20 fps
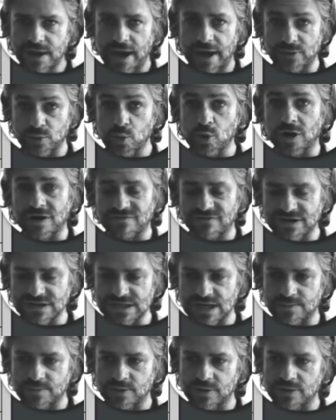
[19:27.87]
at work, for
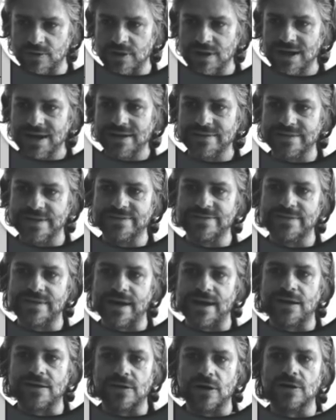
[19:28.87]
example, then
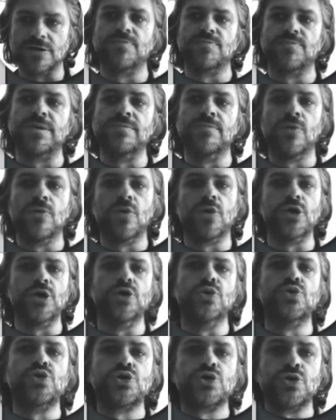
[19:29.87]
they are going to be more
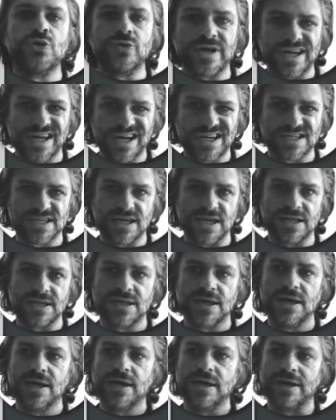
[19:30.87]
used to that accent,
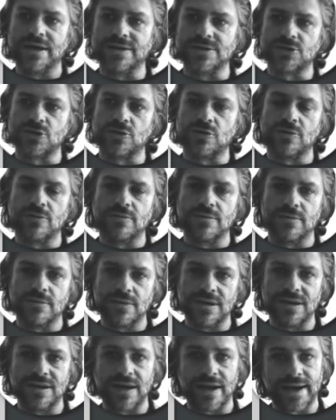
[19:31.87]
and so
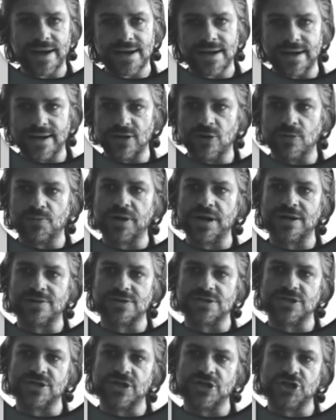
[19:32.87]
likely your
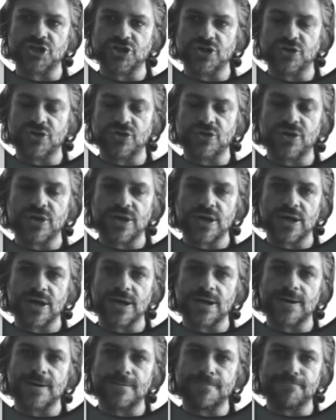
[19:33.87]
pronunciation
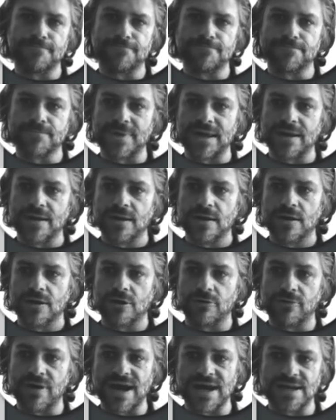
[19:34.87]

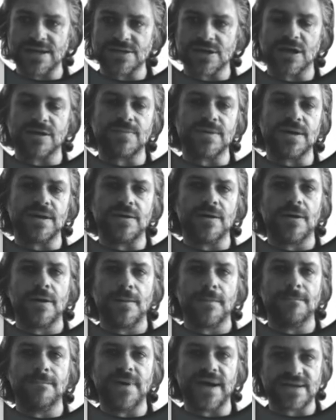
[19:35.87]
grade is going to be
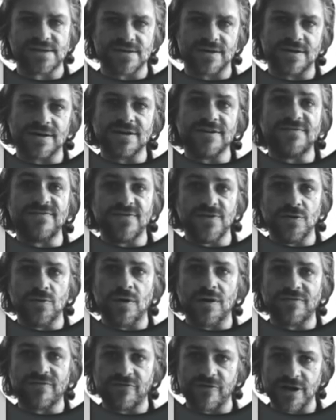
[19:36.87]
better if
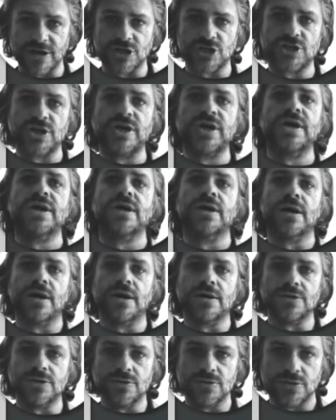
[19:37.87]
you are French
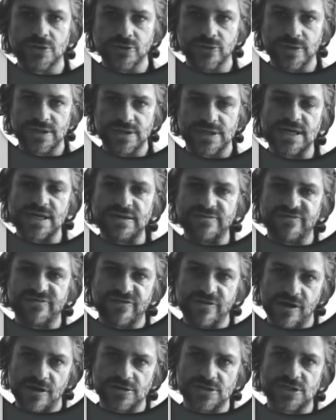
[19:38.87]
and you do it in
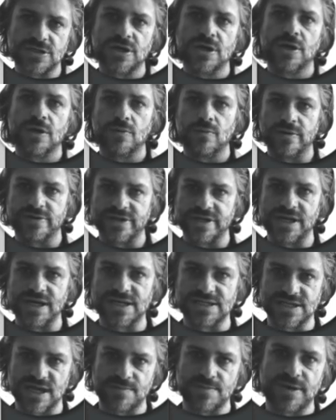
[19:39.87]
France with an
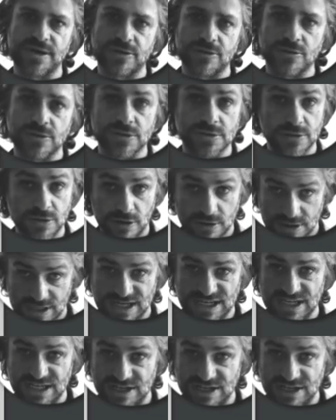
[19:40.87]
examiner who's not